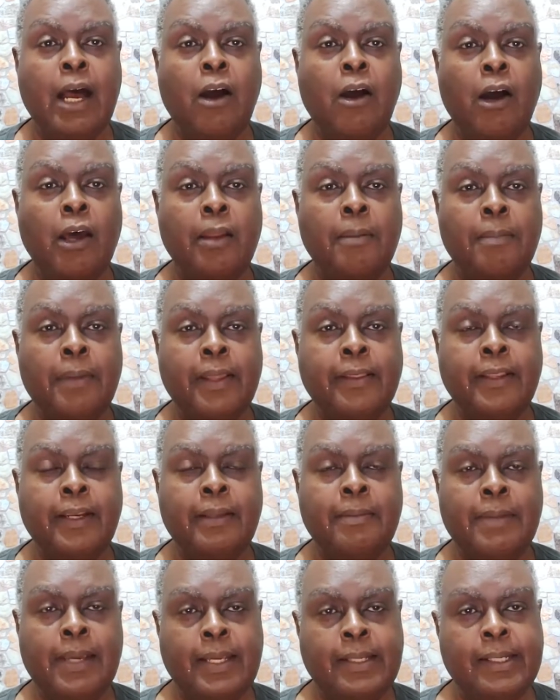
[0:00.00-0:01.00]
On a
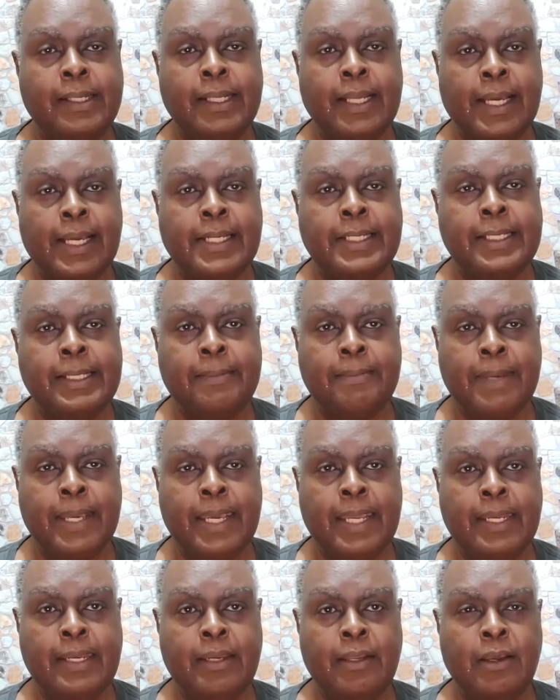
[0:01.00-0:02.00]
monthly basis, I
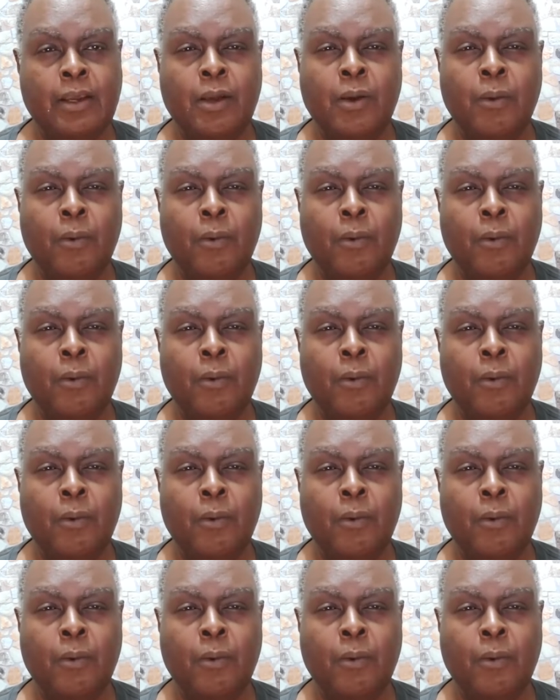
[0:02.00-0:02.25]
spend